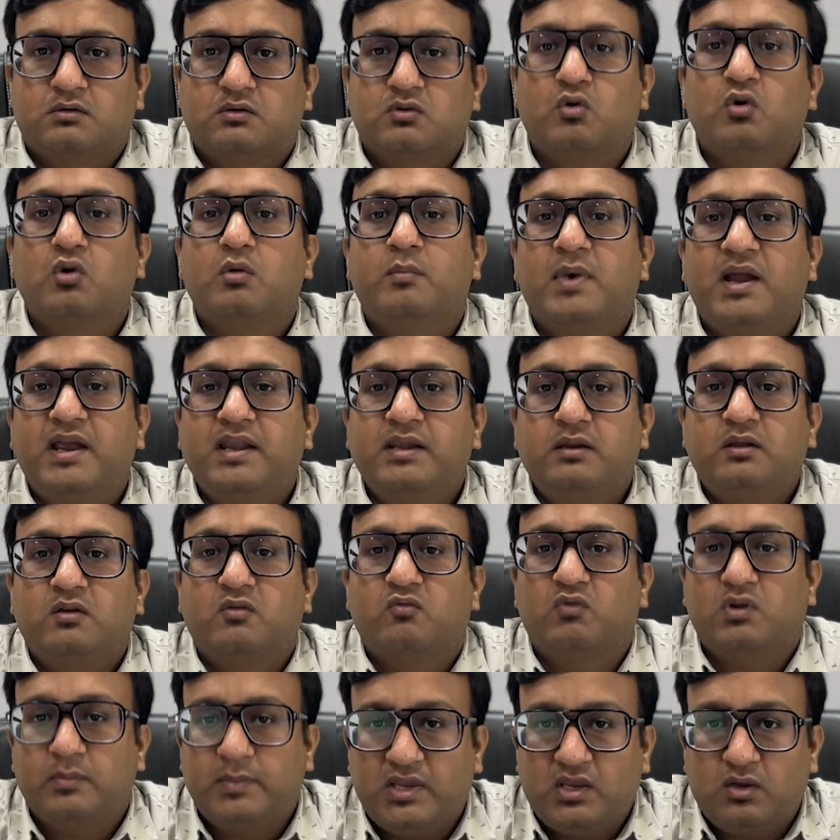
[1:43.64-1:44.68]
CoolMind
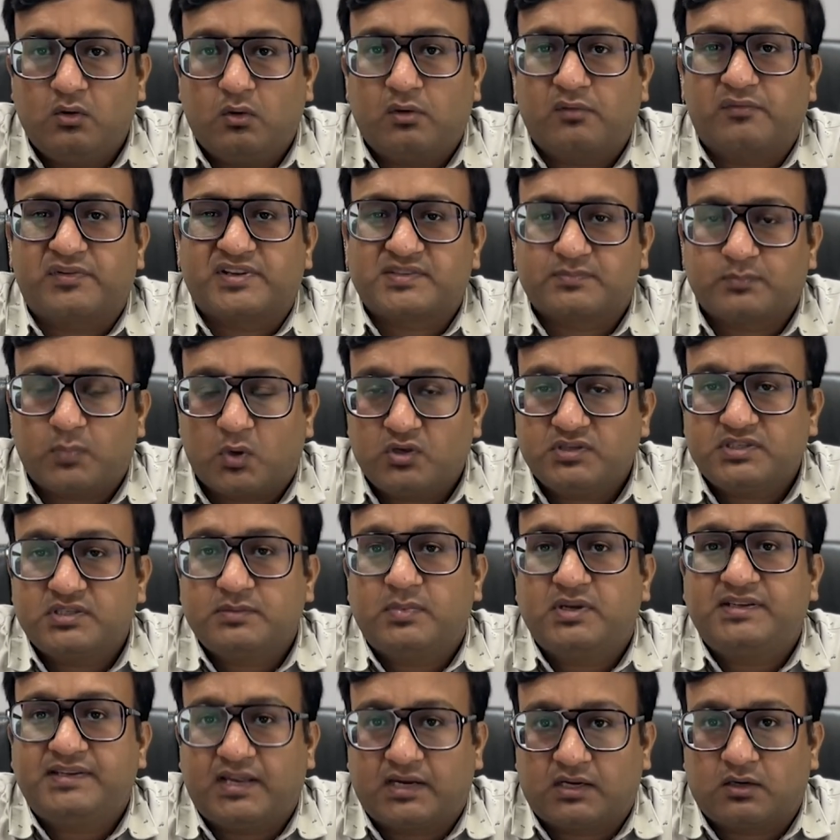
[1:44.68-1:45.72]
will be your
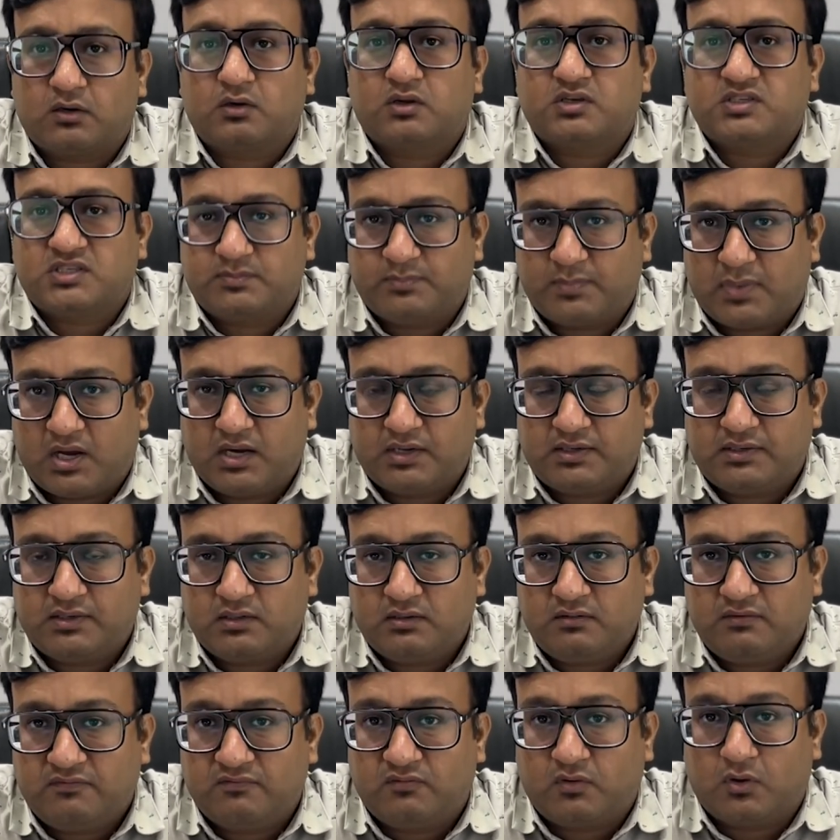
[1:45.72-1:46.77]
responsible technology
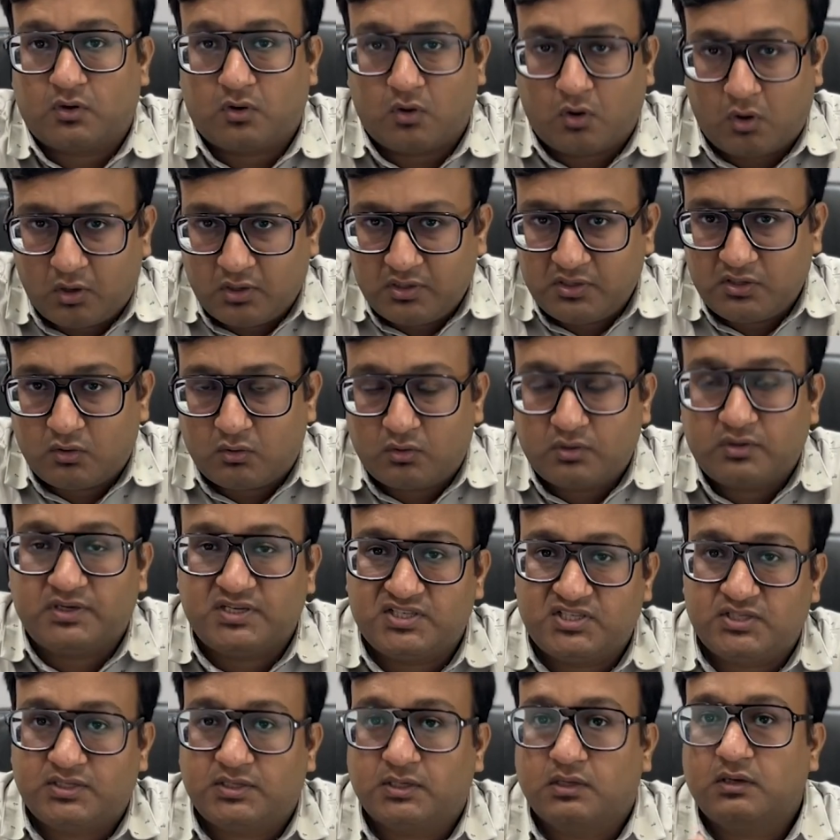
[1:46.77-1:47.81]
partner for all your
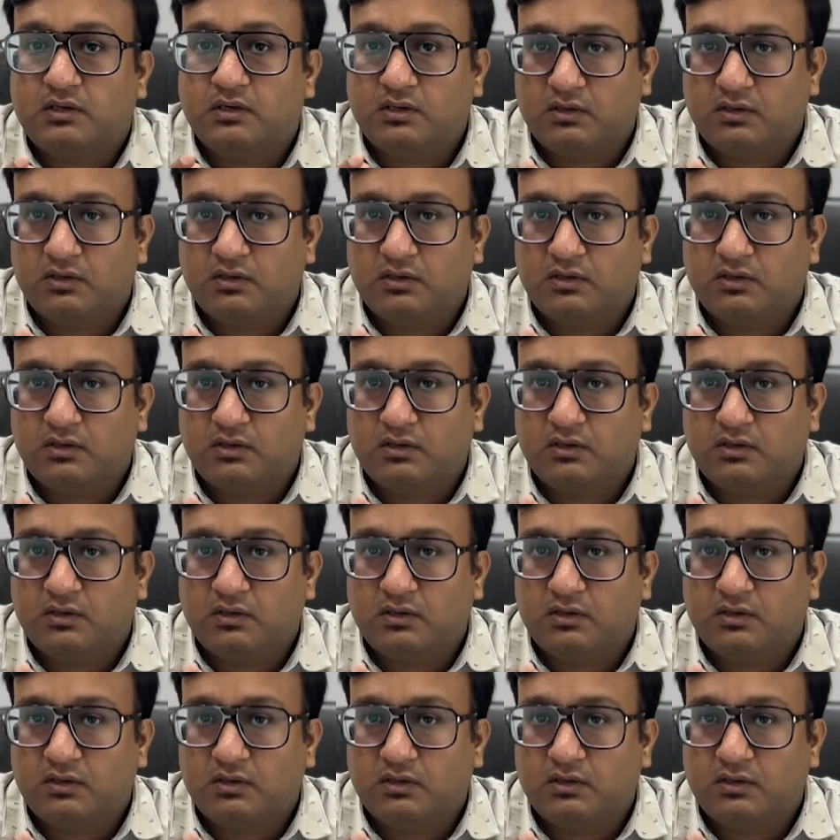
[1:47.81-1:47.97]
digital